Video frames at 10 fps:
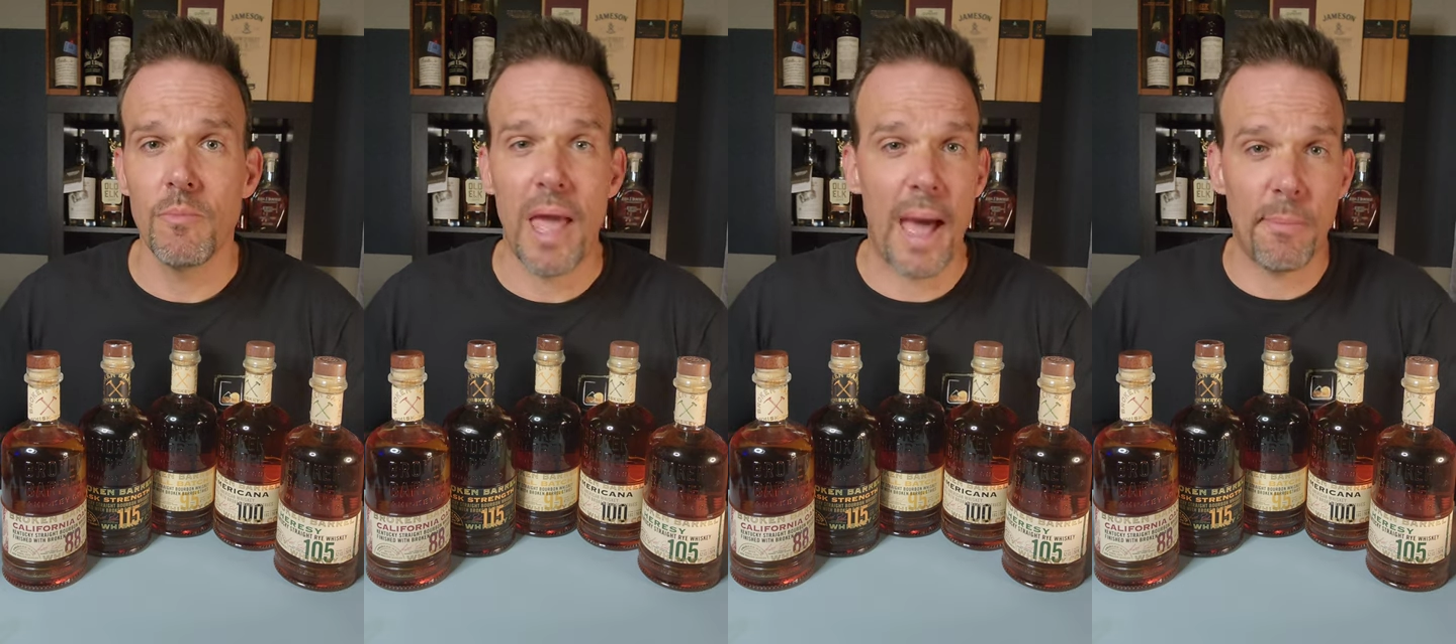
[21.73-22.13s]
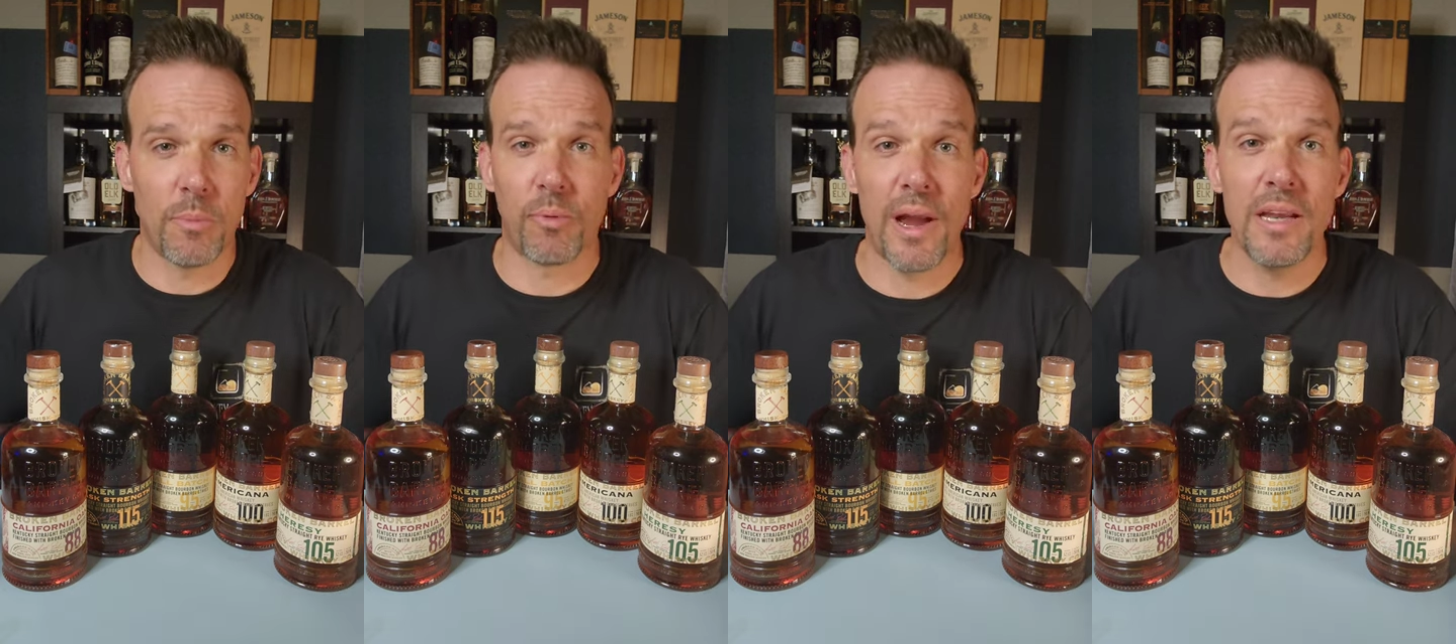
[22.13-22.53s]
apple
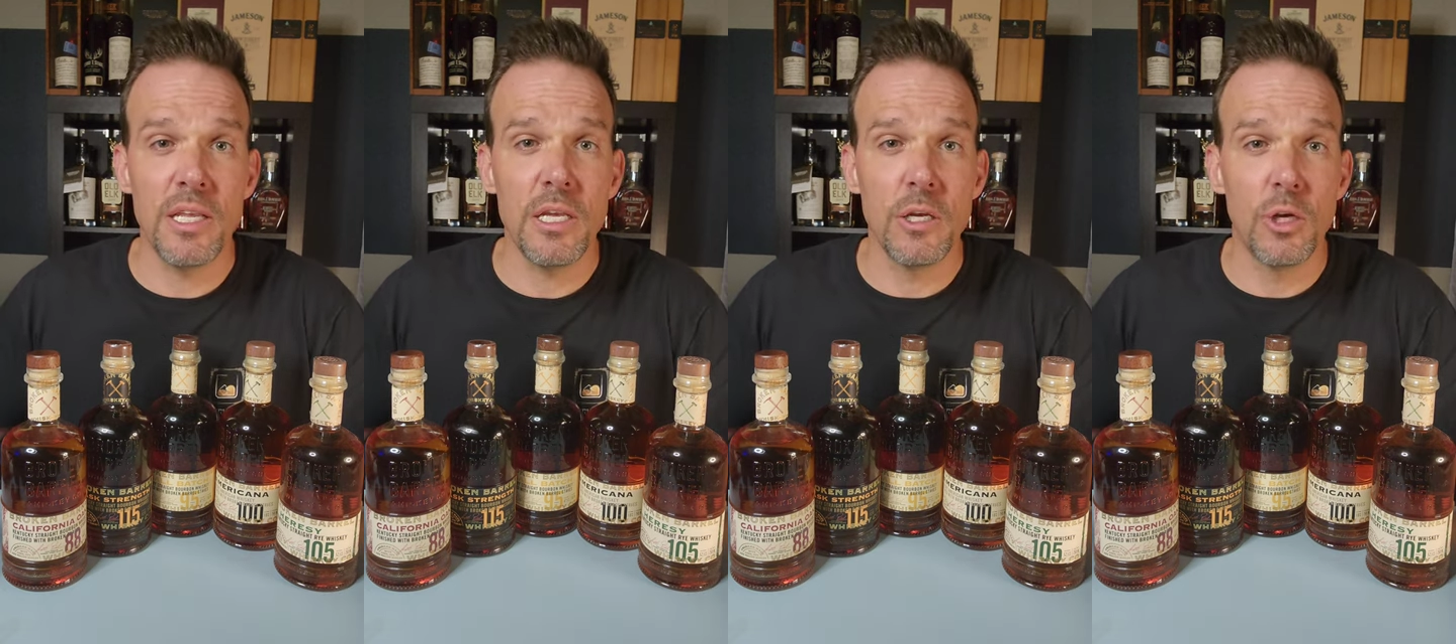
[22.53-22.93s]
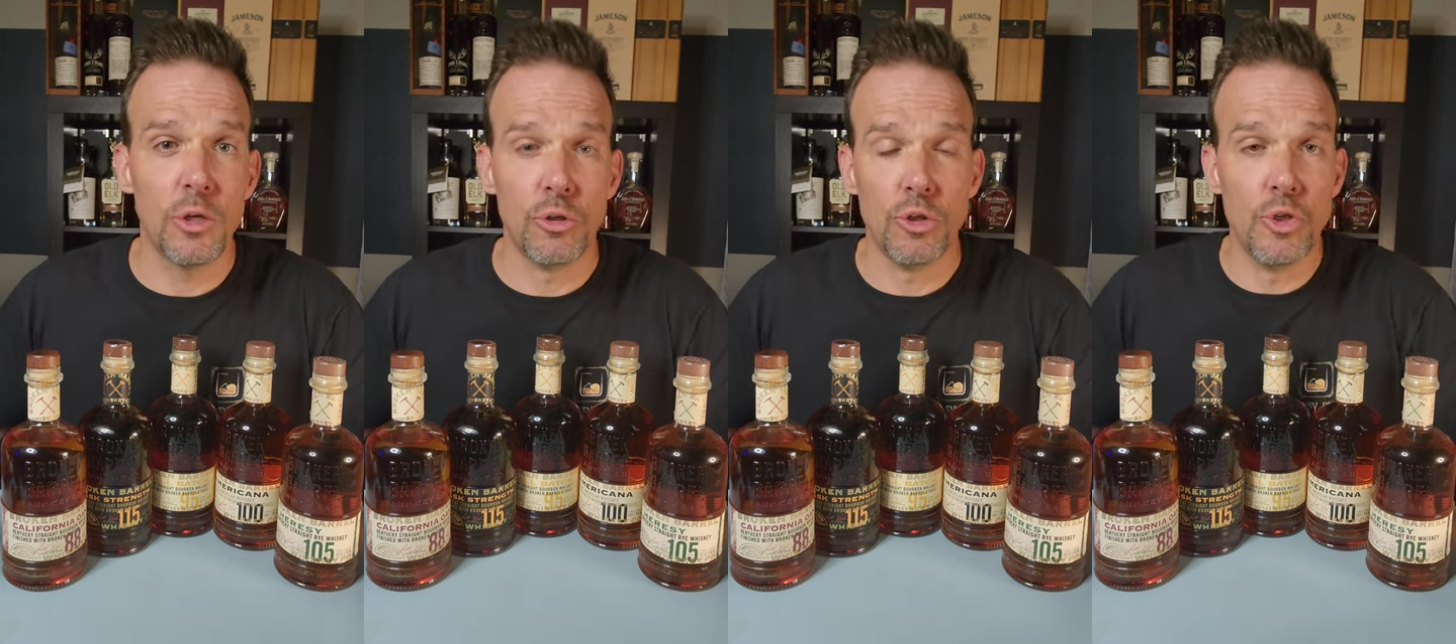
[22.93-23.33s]
brandy,
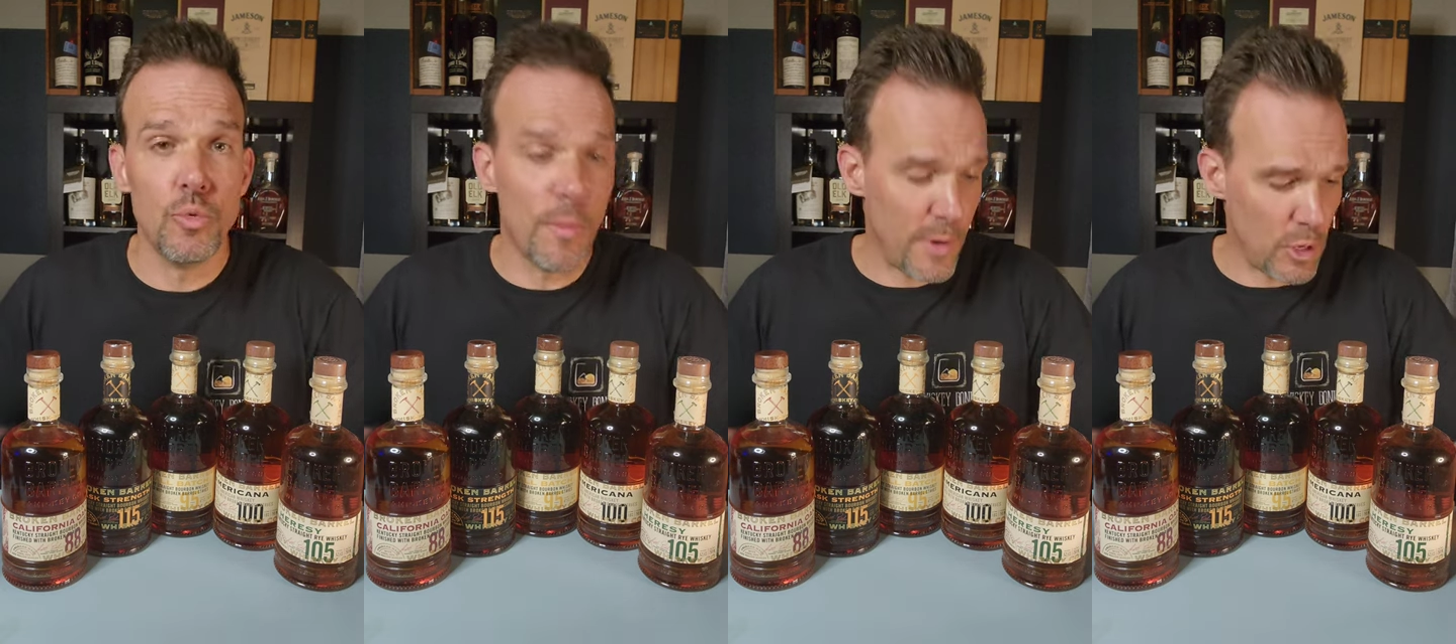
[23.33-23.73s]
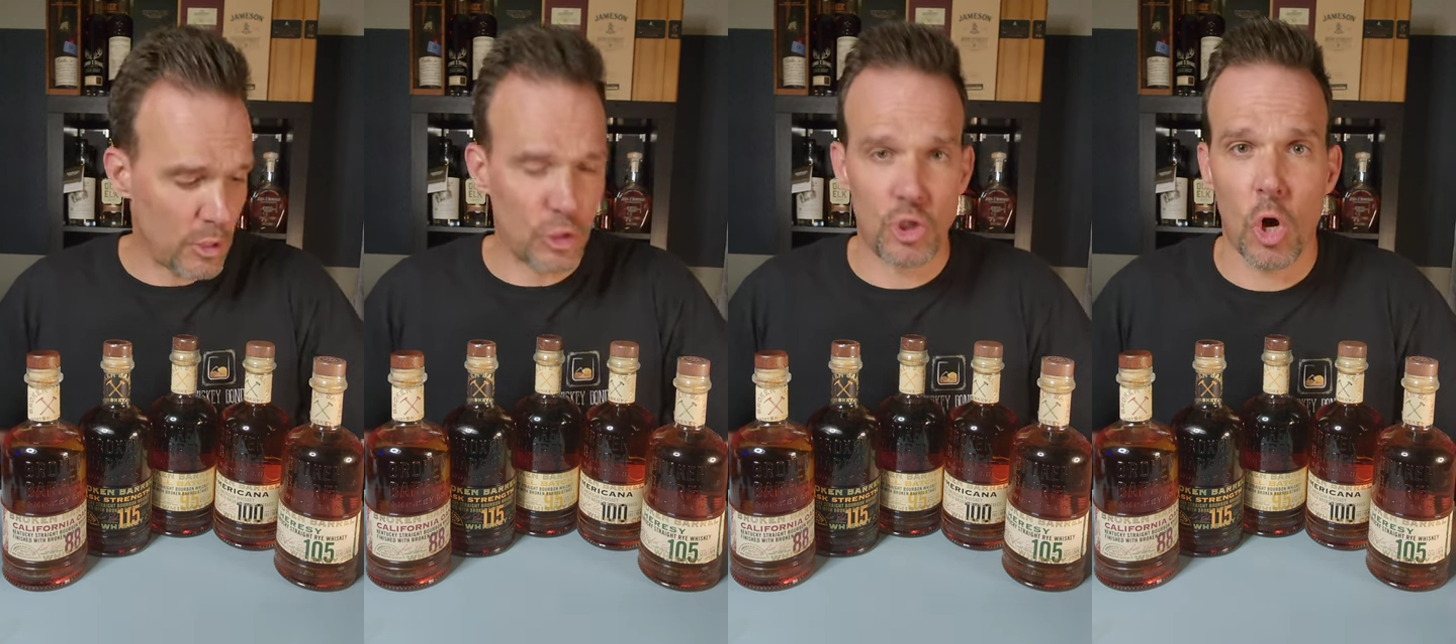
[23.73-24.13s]
new
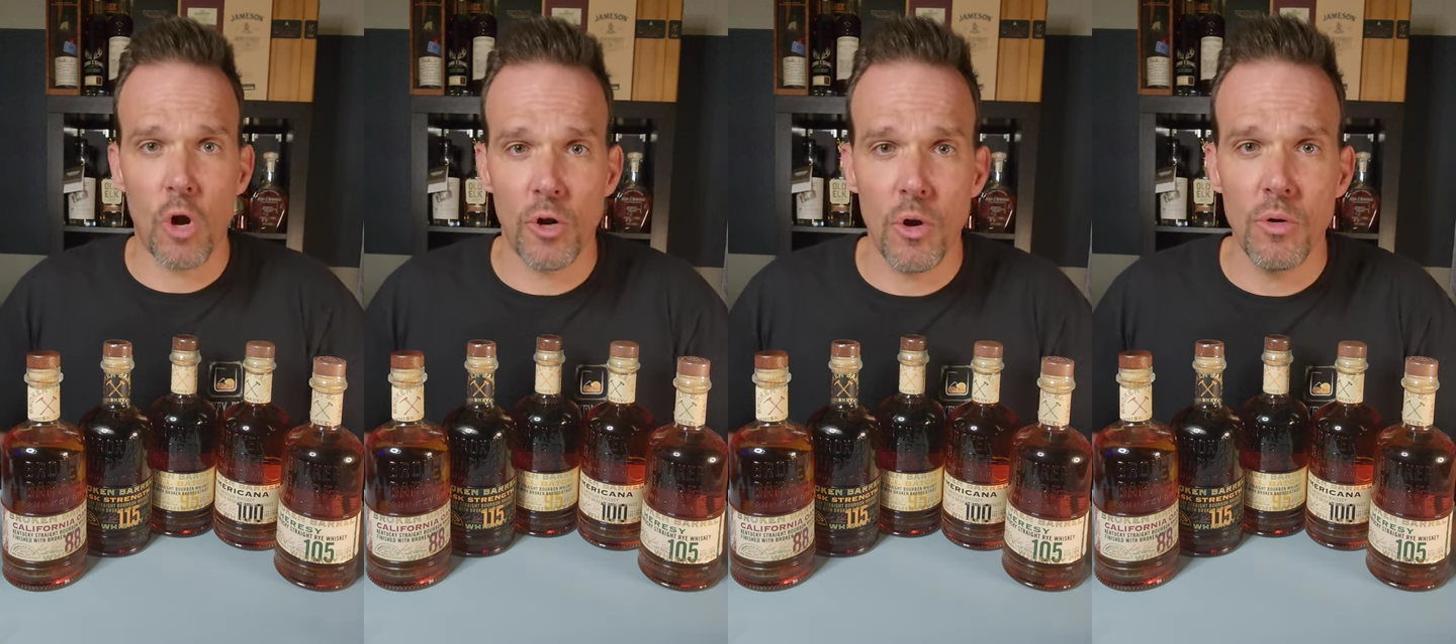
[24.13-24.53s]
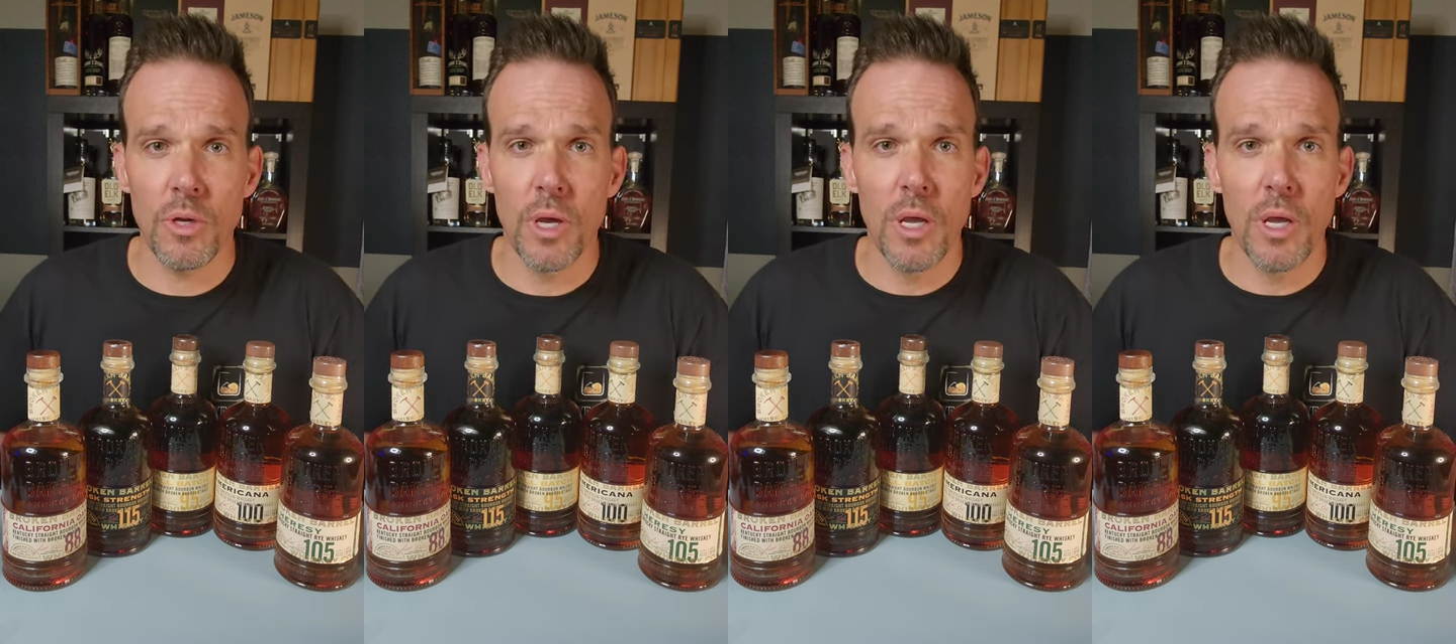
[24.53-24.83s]
American charred oak,